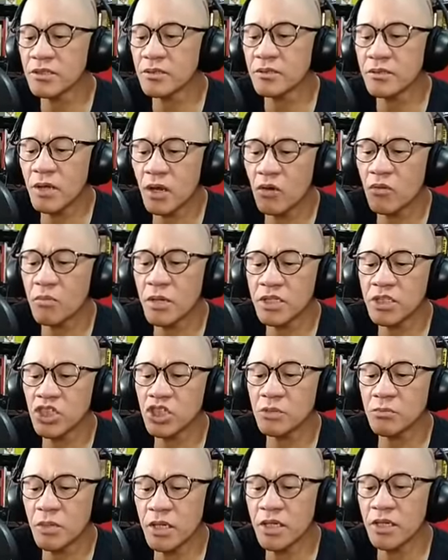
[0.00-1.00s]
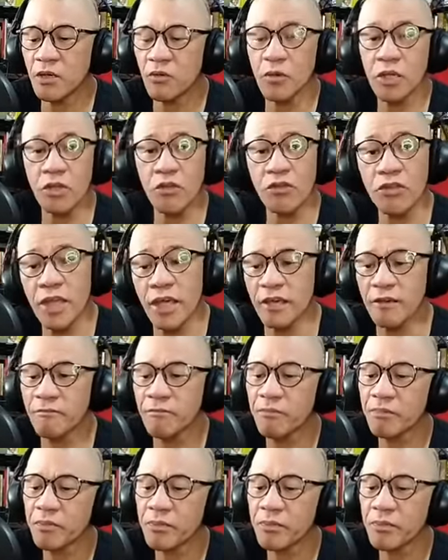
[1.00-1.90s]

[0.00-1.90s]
so how much money will you take?"